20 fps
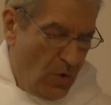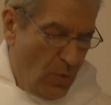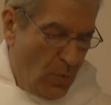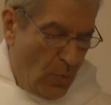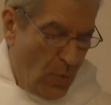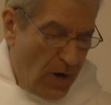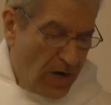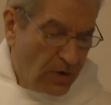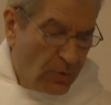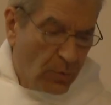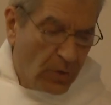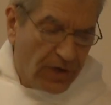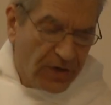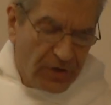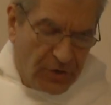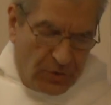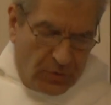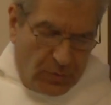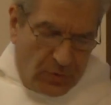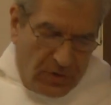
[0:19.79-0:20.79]
Where were
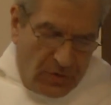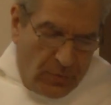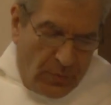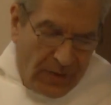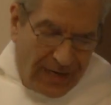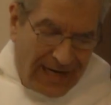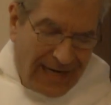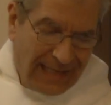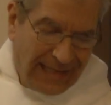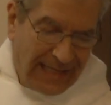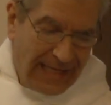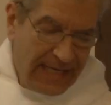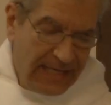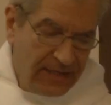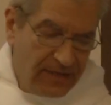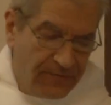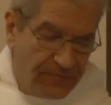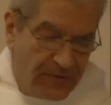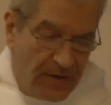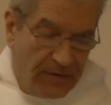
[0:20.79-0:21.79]
you when I
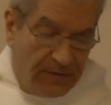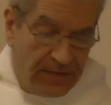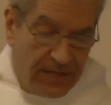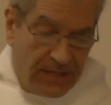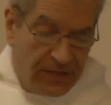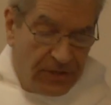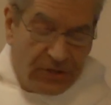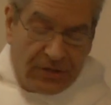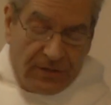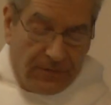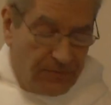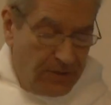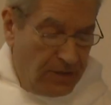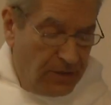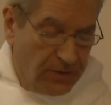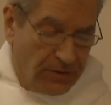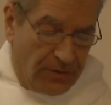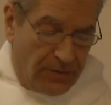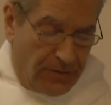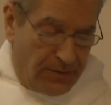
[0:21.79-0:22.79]
laid the foundation of the
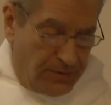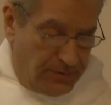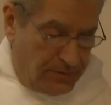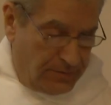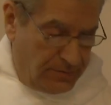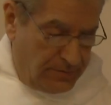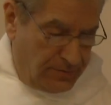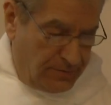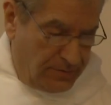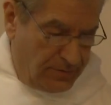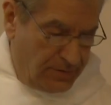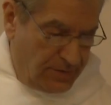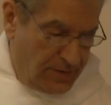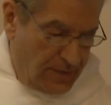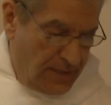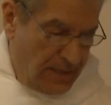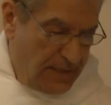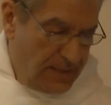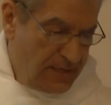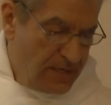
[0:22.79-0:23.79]
earth?
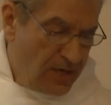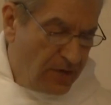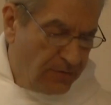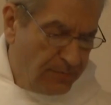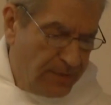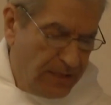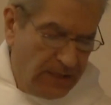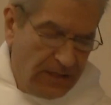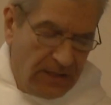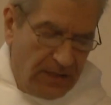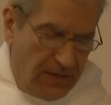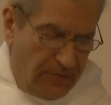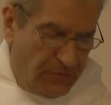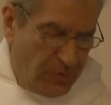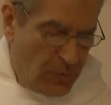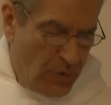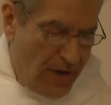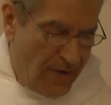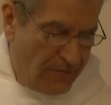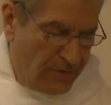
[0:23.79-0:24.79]
Tell me
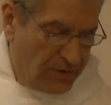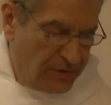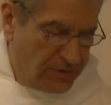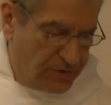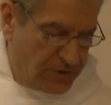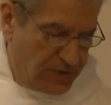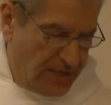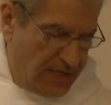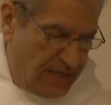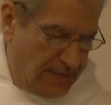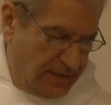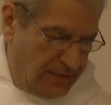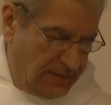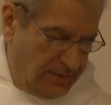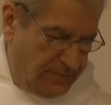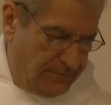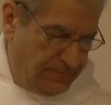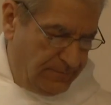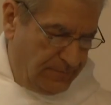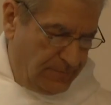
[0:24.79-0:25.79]
if you have
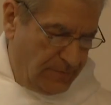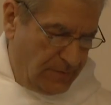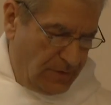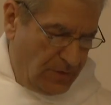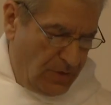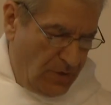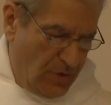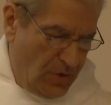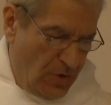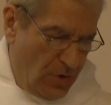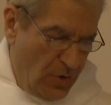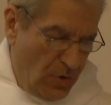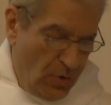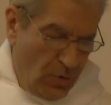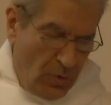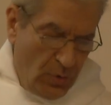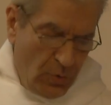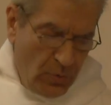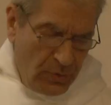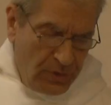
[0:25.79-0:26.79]
understanding.
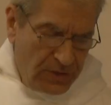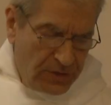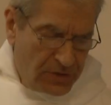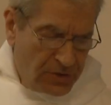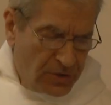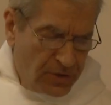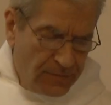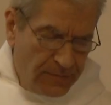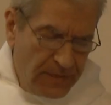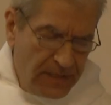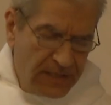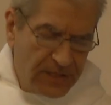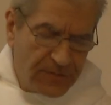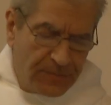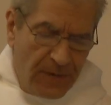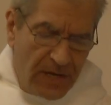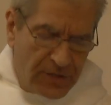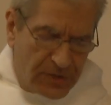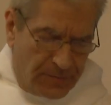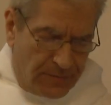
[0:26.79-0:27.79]
Who determined its
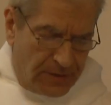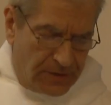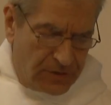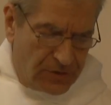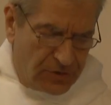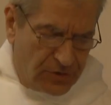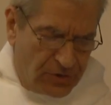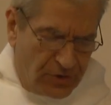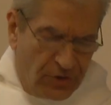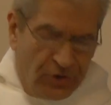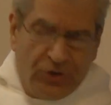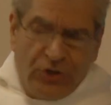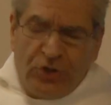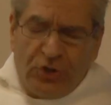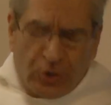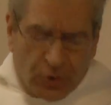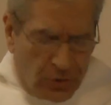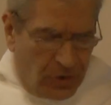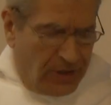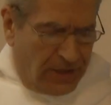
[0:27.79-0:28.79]
measurements?
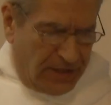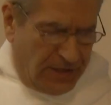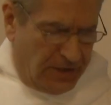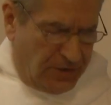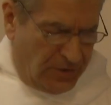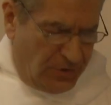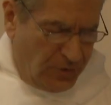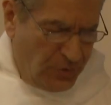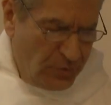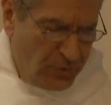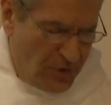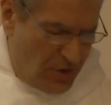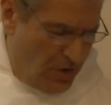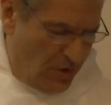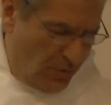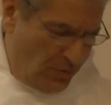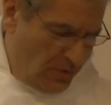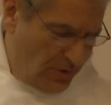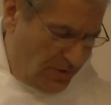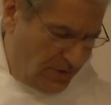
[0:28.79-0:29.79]
Surely you know.